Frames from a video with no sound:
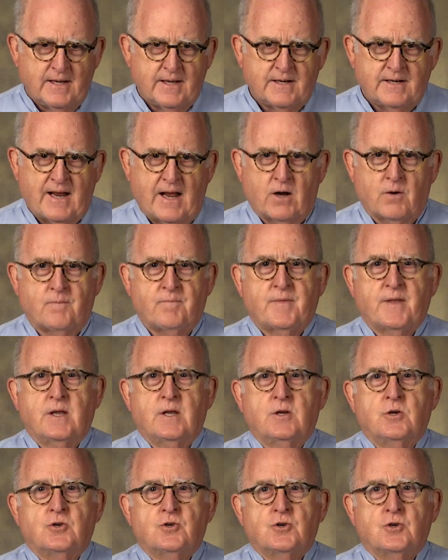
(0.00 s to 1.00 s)
Now,
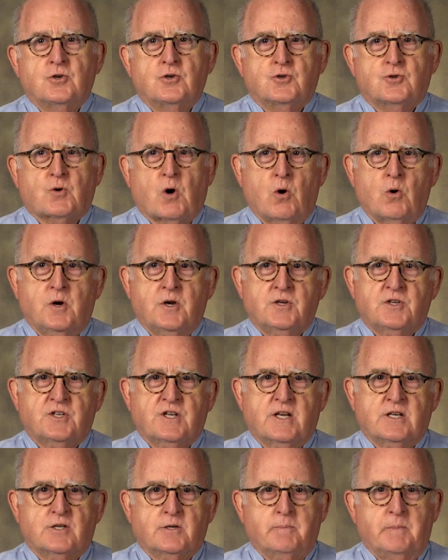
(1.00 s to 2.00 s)
stroke
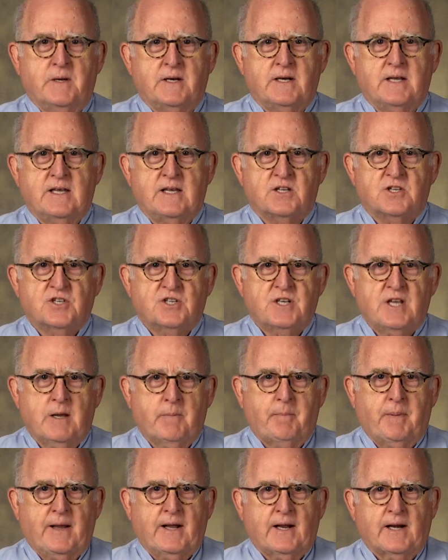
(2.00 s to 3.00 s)
assessment is
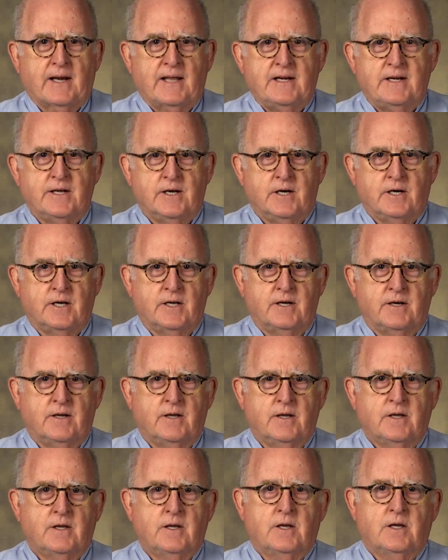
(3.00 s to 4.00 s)
typically done
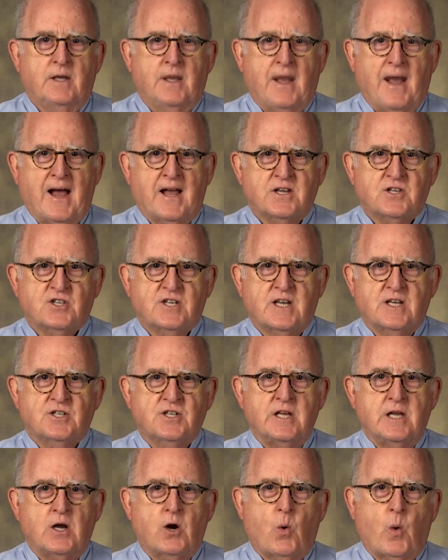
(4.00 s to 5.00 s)
by
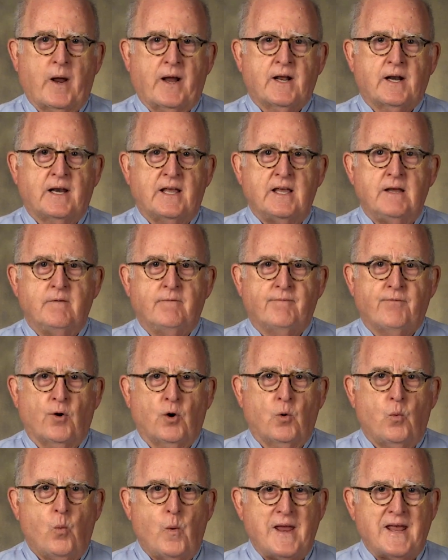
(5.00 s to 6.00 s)
assessing quickly
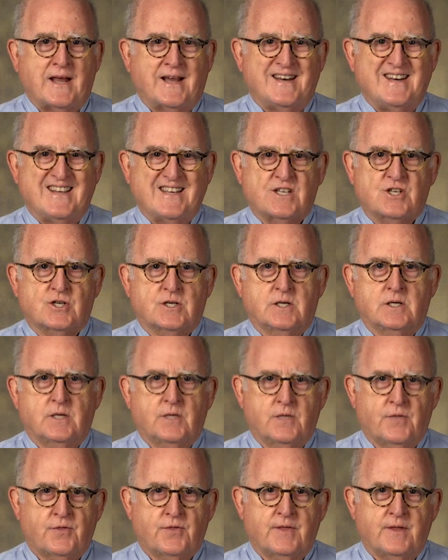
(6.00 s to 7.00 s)
for weakness.
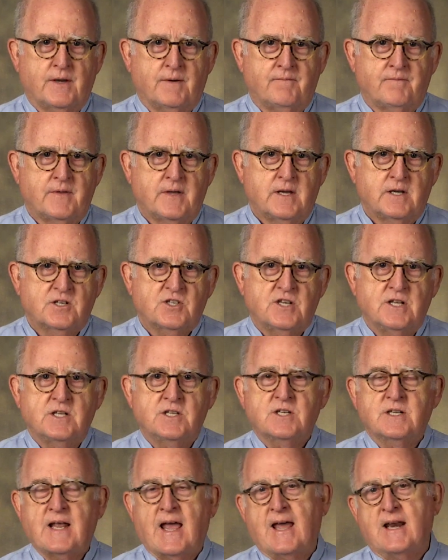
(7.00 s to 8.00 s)
With the
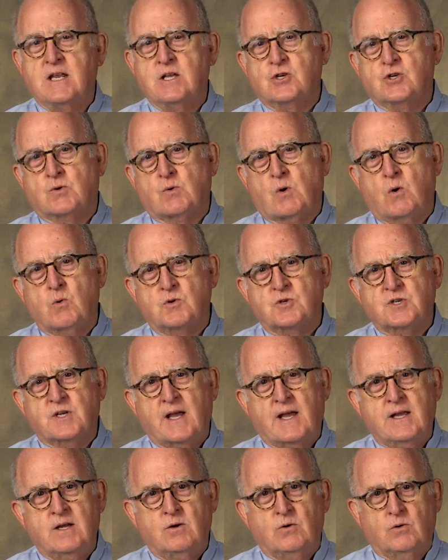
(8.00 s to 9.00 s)
Cincinnati Stroke
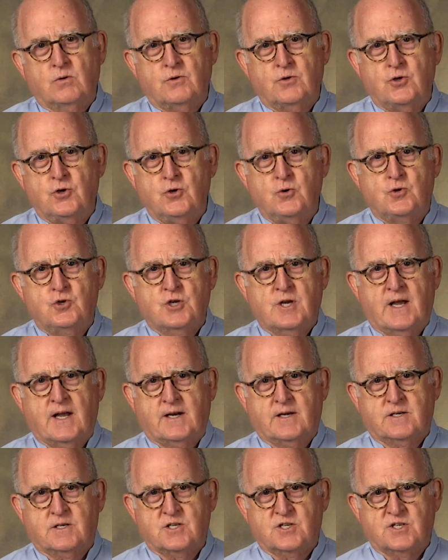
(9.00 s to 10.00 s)
Scale, you
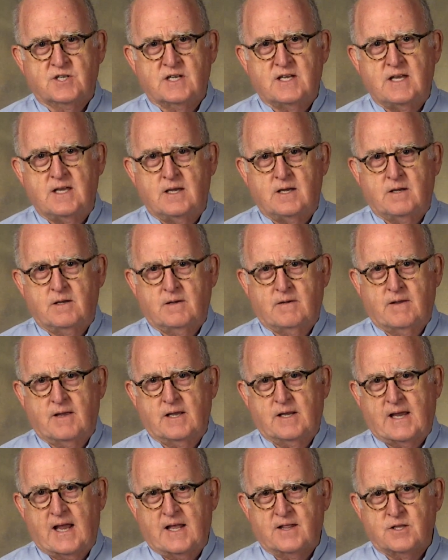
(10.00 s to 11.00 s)
check to see
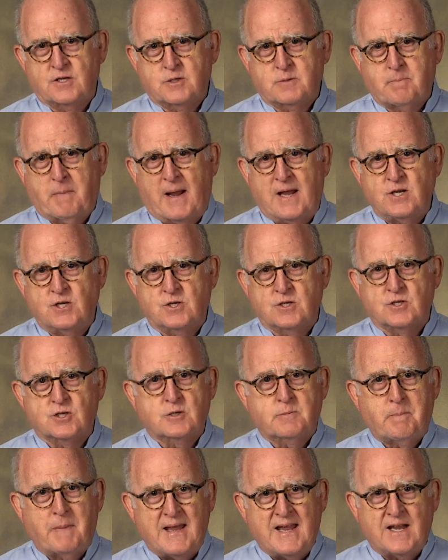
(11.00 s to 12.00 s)
can the patient
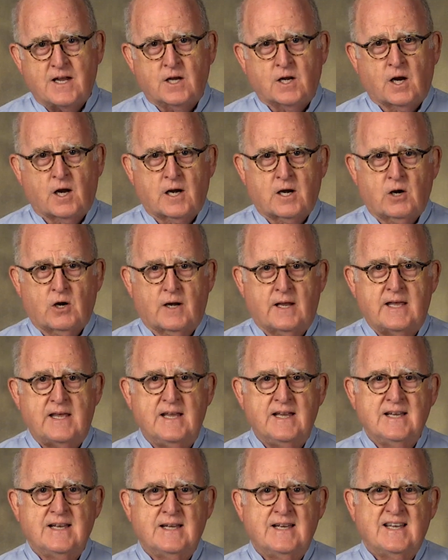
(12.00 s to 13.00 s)
speak
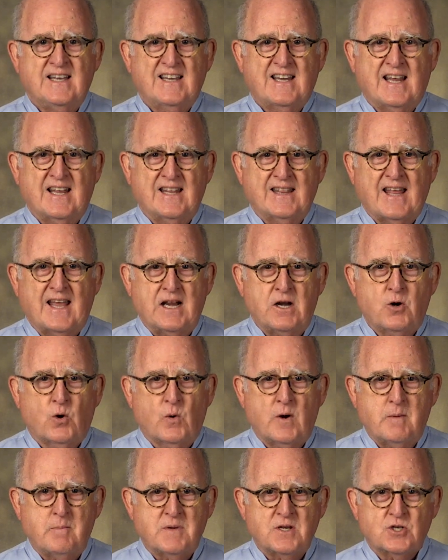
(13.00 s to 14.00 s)
clearly, can they
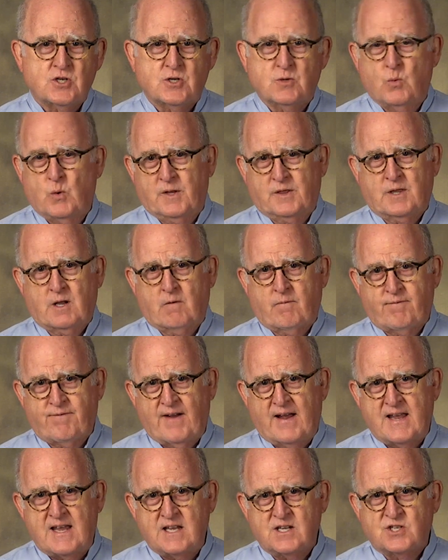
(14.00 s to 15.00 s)
grimace with their
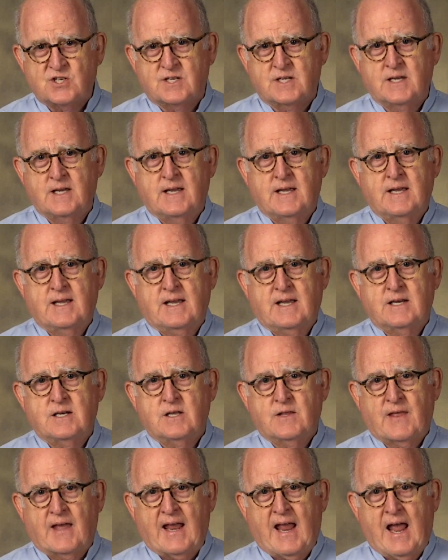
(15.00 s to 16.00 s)
face, and
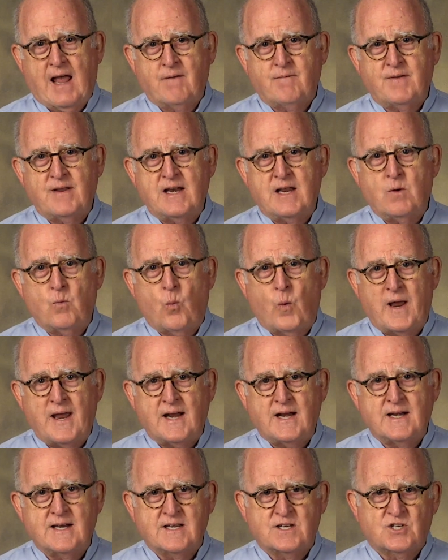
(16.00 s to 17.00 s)
do they have any
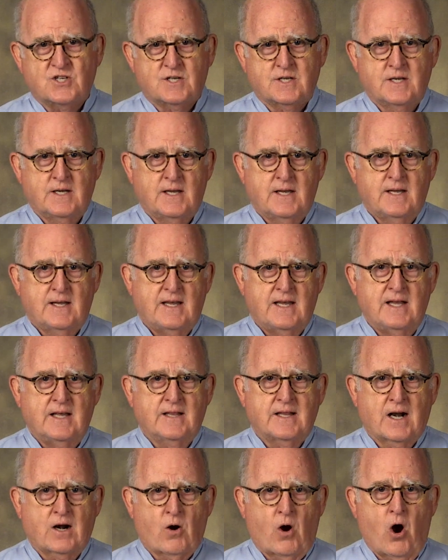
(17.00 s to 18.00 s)
weakness
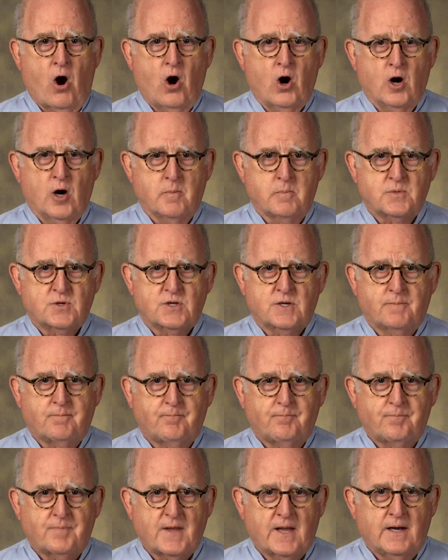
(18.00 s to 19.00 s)
in their arms.
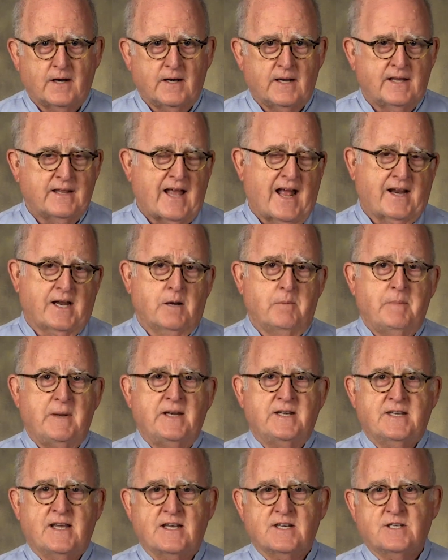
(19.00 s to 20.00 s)
And that can be
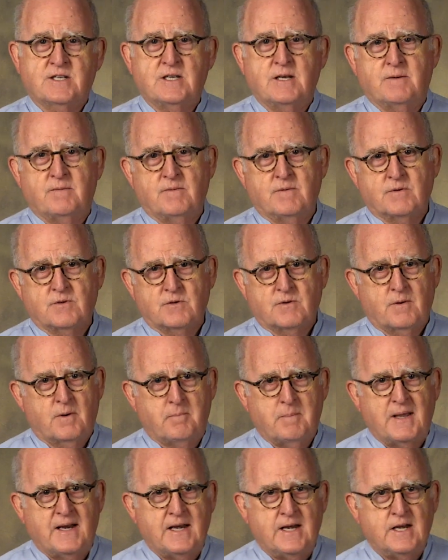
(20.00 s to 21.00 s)
tested
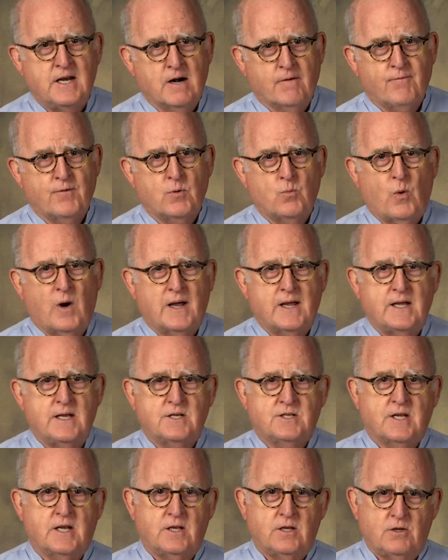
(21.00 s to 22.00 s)
many different
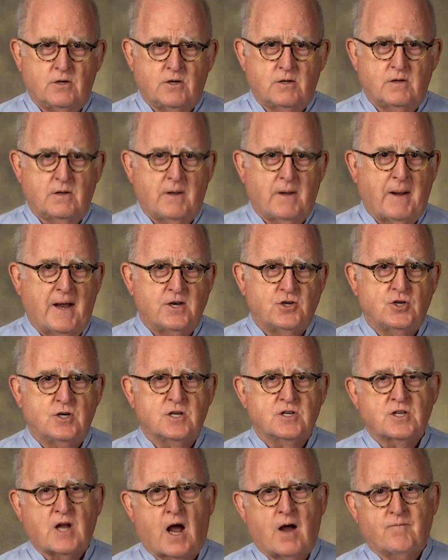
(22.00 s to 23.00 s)
ways. The patient
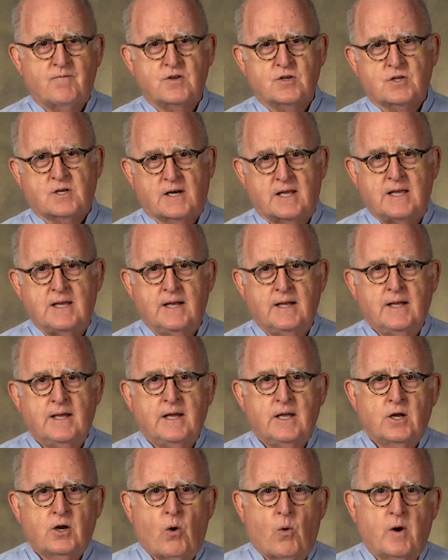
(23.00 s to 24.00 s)
is obviously
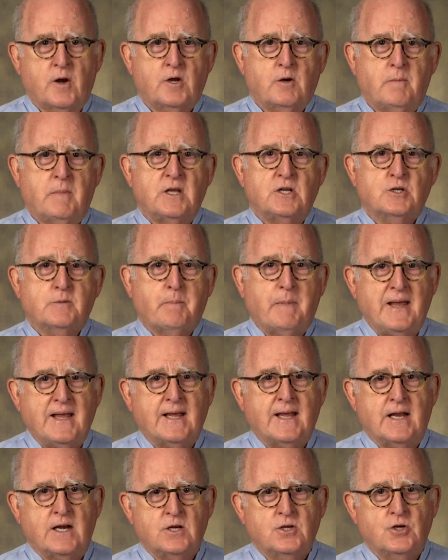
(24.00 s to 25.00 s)
going to be
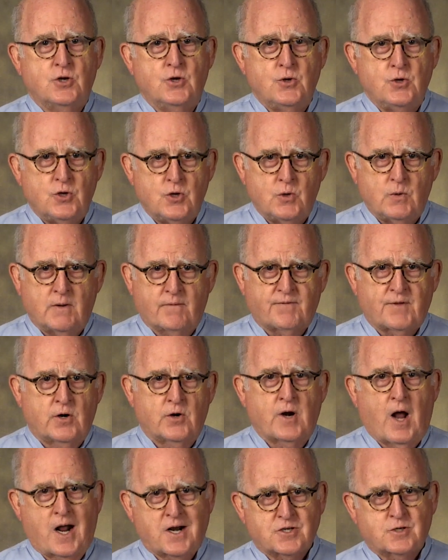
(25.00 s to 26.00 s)
speaking to you. If they're
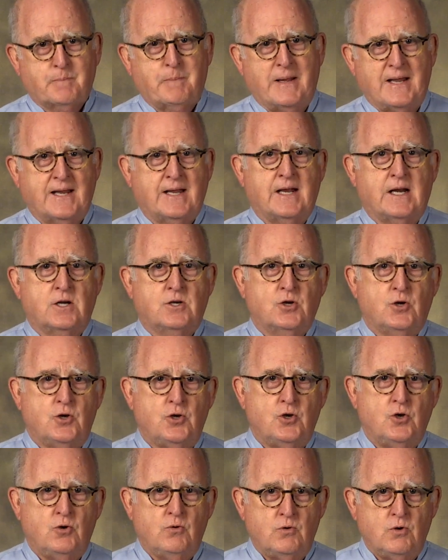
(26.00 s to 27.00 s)
not speaking to
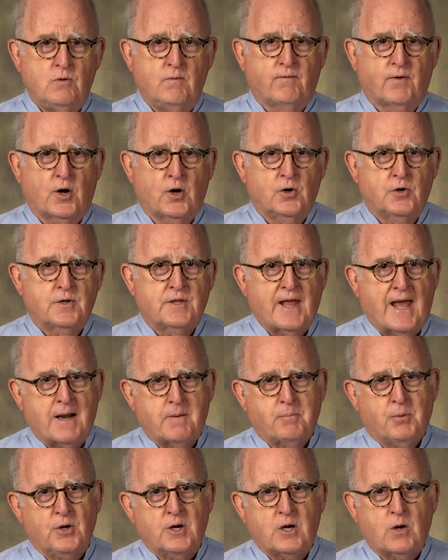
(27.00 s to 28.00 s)
you, you've learned
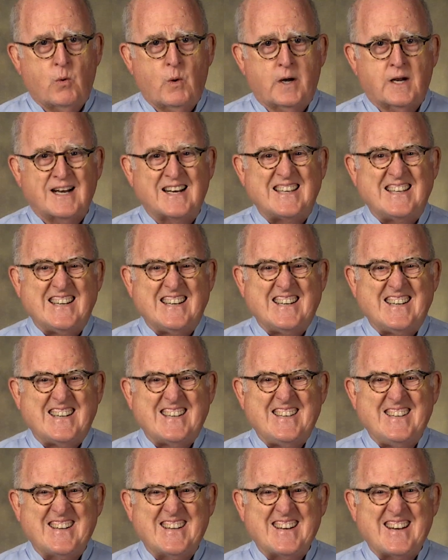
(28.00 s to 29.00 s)
that pretty quickly.
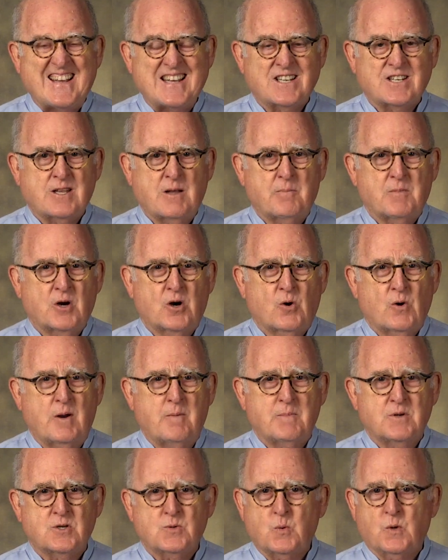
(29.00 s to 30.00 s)
You can ask them to
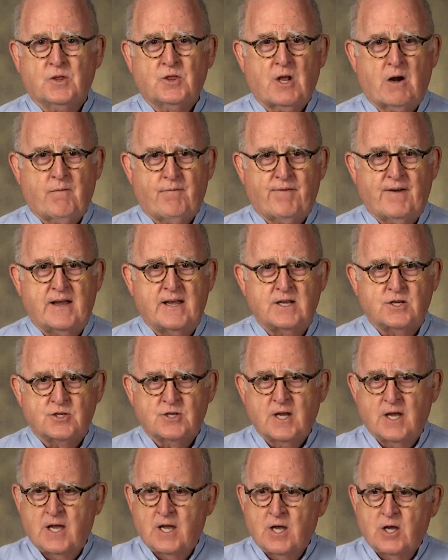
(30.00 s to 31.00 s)
grimace with their face.
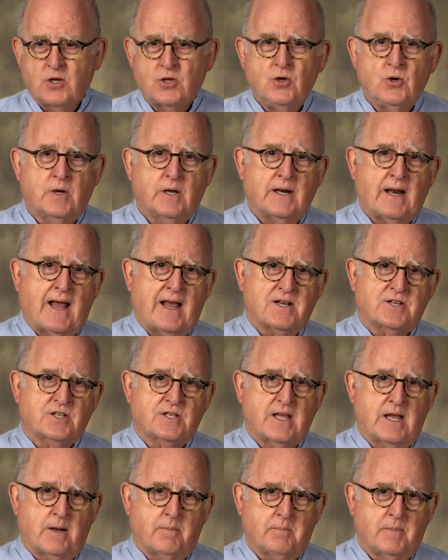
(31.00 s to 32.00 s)
You can ask
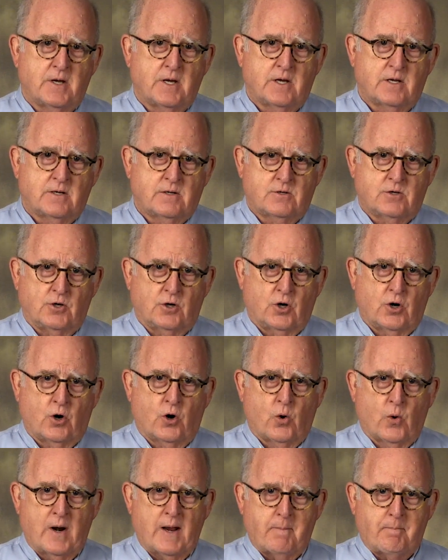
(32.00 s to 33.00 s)
them to
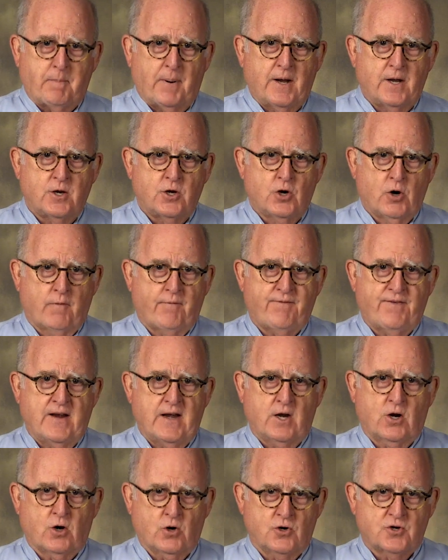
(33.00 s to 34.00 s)
grip your
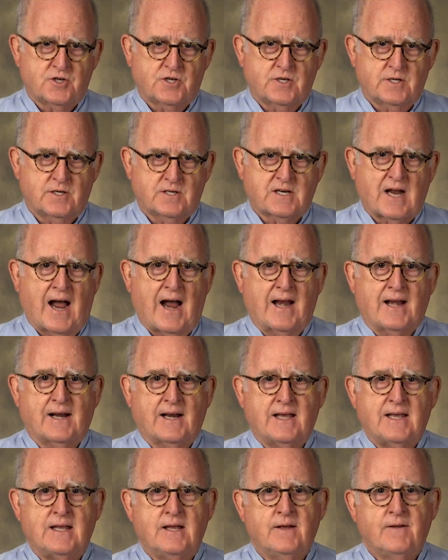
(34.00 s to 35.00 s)
fingers
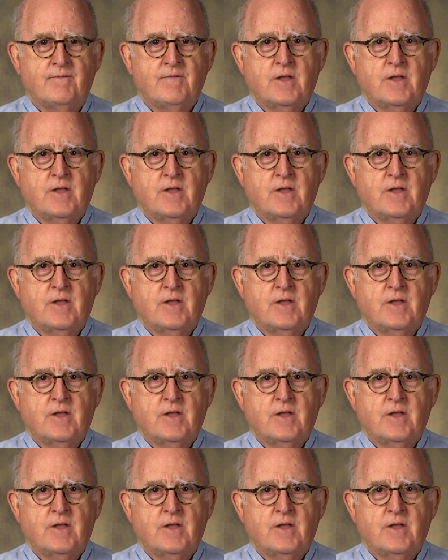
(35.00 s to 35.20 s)
tightly.